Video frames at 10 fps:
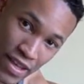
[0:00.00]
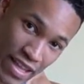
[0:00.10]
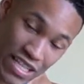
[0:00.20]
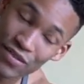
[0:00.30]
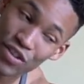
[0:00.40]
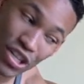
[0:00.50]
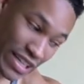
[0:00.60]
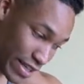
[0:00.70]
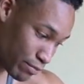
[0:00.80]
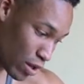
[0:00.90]
That's if you're
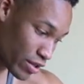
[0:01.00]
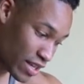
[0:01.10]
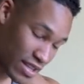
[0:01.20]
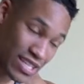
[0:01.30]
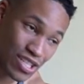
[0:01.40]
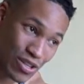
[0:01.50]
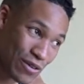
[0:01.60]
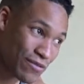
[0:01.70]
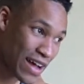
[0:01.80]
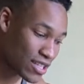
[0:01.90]
lean bulking, this is
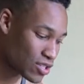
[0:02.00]
low fat,